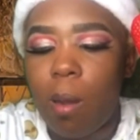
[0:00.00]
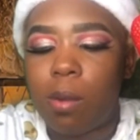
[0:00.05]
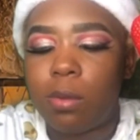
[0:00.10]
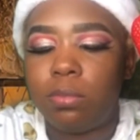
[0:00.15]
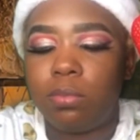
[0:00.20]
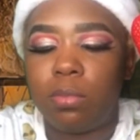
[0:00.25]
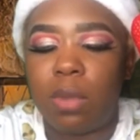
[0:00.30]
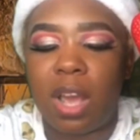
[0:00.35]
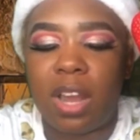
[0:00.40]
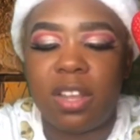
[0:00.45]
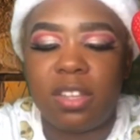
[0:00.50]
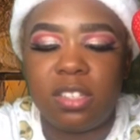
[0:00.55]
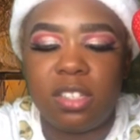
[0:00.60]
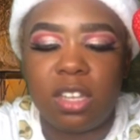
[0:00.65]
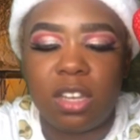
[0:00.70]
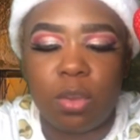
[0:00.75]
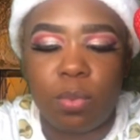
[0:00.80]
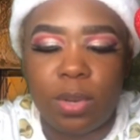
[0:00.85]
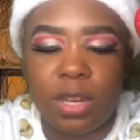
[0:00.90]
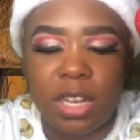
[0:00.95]
I didn't tell
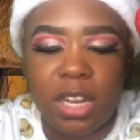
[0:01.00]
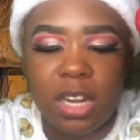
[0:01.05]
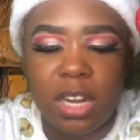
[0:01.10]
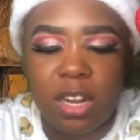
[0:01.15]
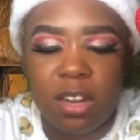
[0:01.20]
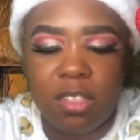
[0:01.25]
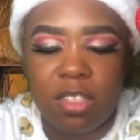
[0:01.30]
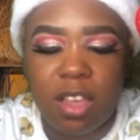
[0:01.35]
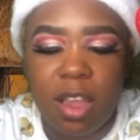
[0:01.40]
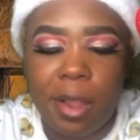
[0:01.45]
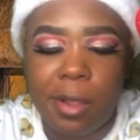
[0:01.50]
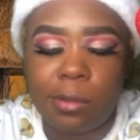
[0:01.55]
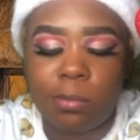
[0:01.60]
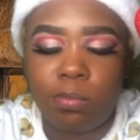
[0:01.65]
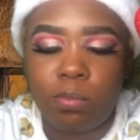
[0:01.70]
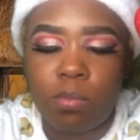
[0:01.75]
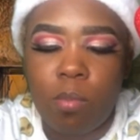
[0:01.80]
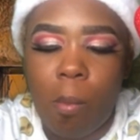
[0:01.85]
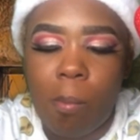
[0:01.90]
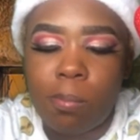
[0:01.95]
her we did anything,
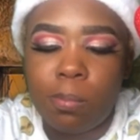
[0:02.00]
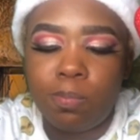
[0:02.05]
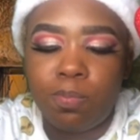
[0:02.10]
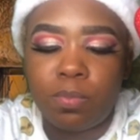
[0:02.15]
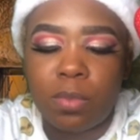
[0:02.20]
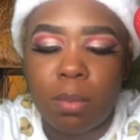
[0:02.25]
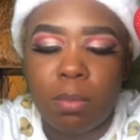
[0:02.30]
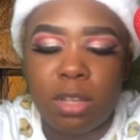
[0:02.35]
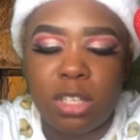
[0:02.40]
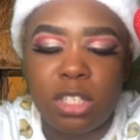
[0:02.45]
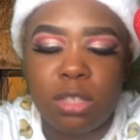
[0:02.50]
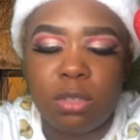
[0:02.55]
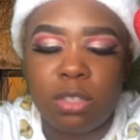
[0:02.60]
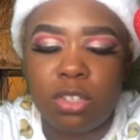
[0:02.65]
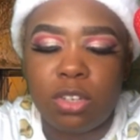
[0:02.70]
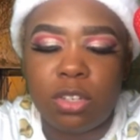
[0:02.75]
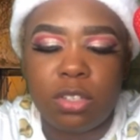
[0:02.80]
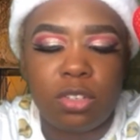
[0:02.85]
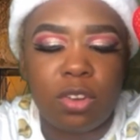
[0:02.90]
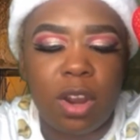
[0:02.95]
but she was
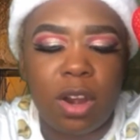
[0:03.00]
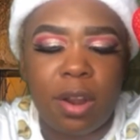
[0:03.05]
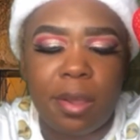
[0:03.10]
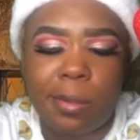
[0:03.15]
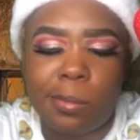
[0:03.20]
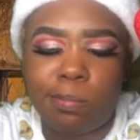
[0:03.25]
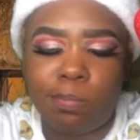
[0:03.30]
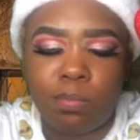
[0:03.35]
just trying to,